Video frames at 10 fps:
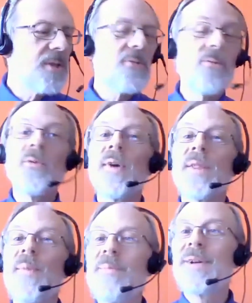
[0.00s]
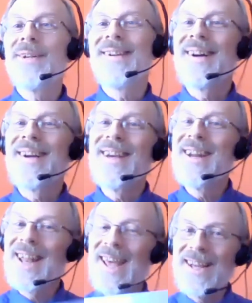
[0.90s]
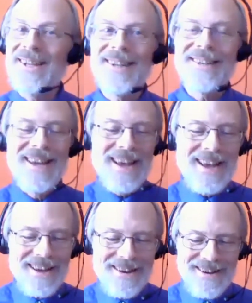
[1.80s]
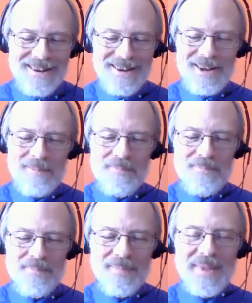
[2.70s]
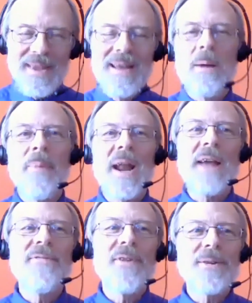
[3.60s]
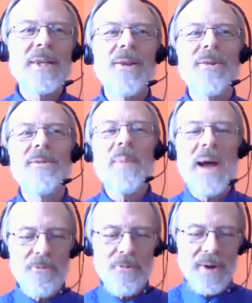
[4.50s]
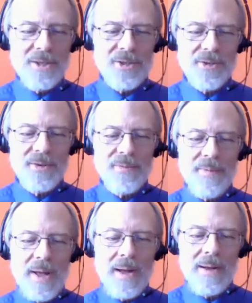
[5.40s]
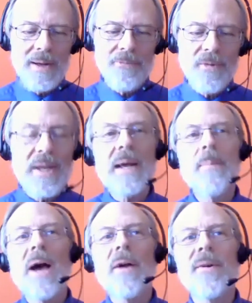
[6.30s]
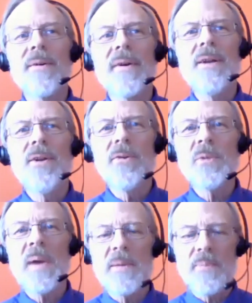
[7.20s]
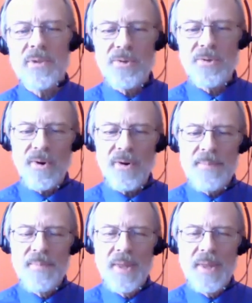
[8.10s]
the school with me, but in Atlanta. But I first learned about Rachel reading about her in a newspaper story.